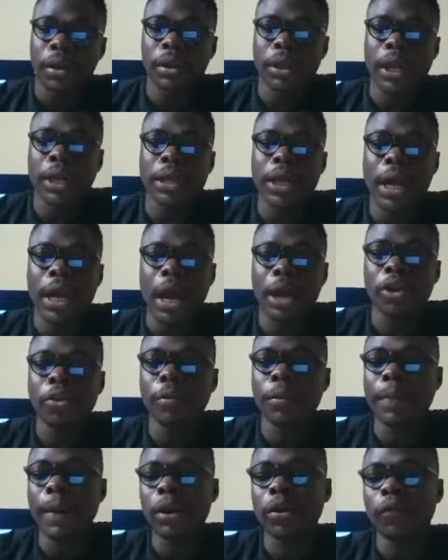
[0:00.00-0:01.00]
Then yeah, and they'll
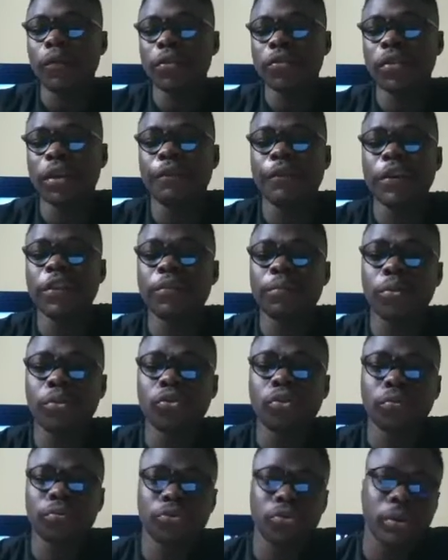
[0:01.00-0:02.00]
be part of also a Facebook
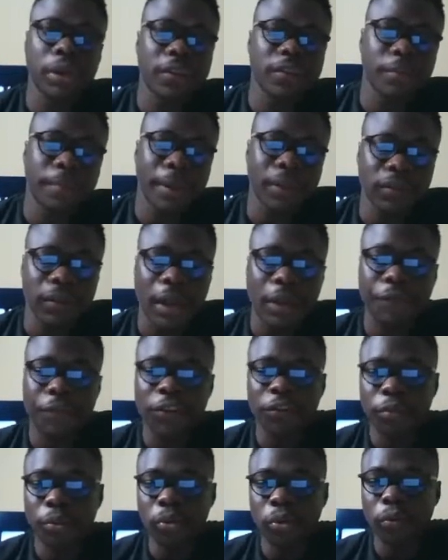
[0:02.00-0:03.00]
group. So there's a
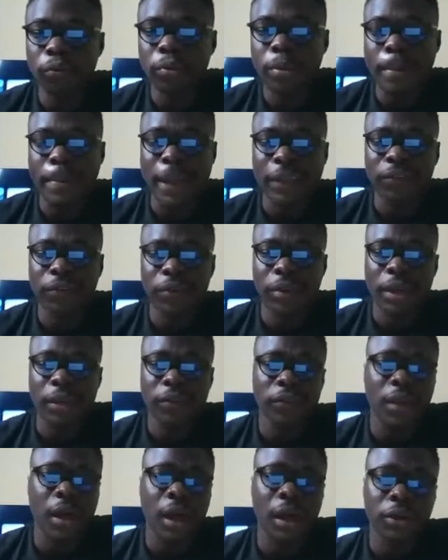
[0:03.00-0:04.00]
particular Facebook group where my
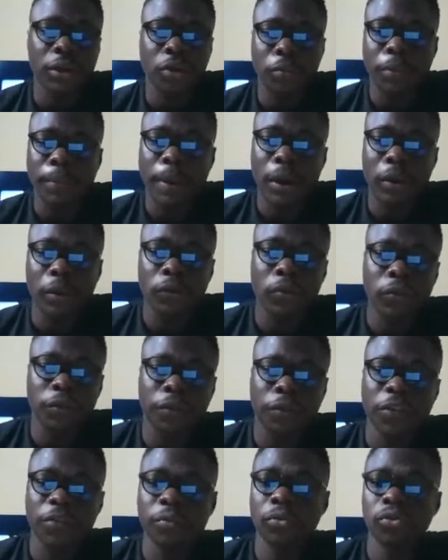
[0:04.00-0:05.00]
students are. They'll be part of
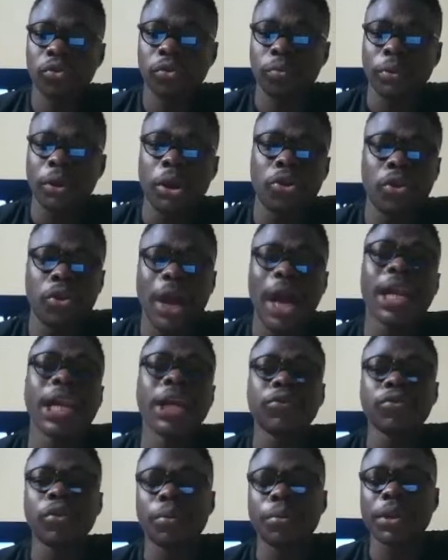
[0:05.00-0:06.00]
those Facebook group. You can
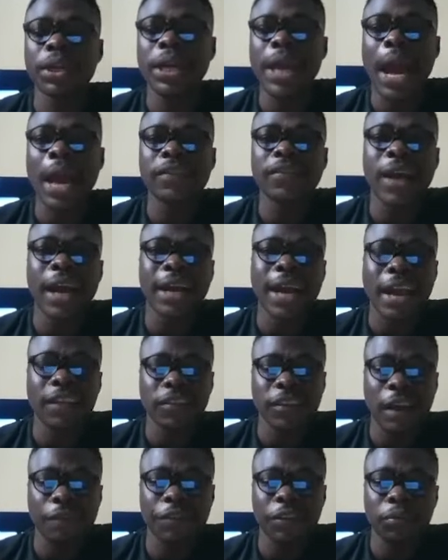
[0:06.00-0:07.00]
network with the guys. There are guys
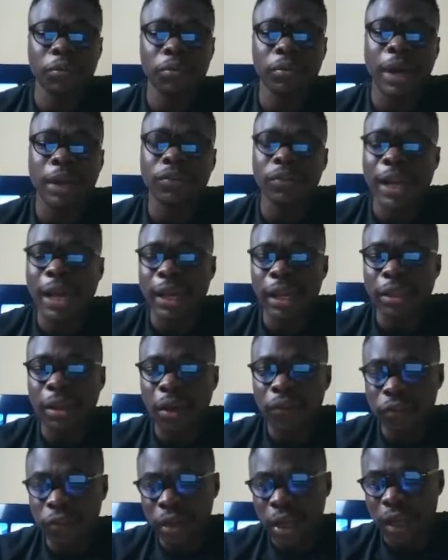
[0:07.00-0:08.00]
in that Facebook group that do like
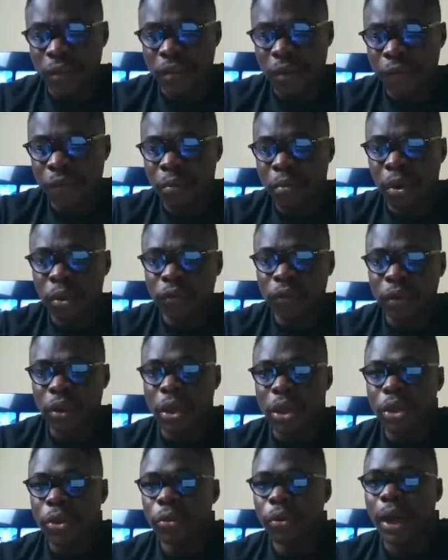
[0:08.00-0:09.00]
$1,000 every month.
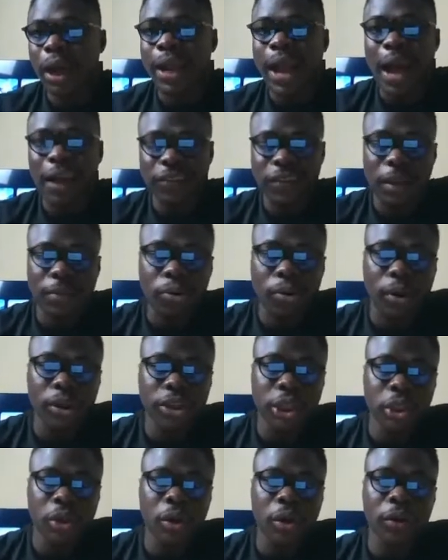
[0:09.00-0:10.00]
You can ask them
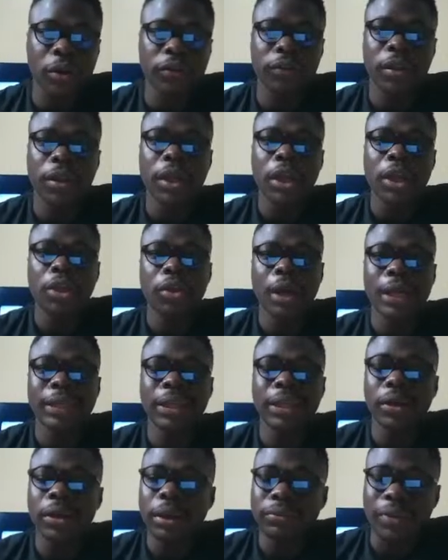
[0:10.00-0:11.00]
questions. You can
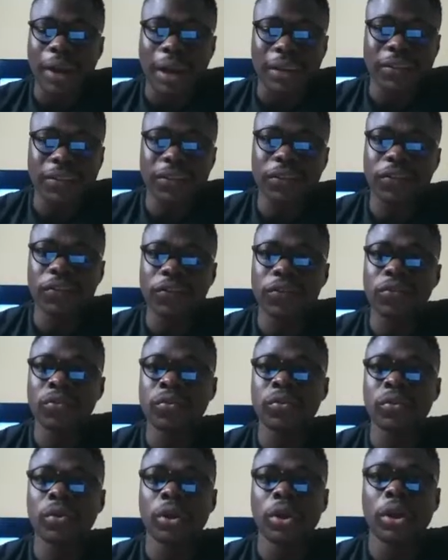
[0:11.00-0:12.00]
tell them to assist
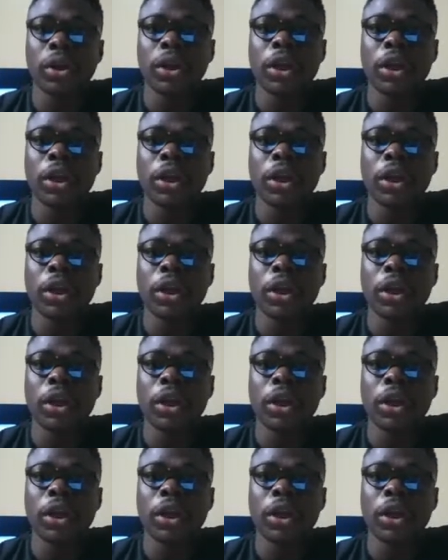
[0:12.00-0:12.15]
you.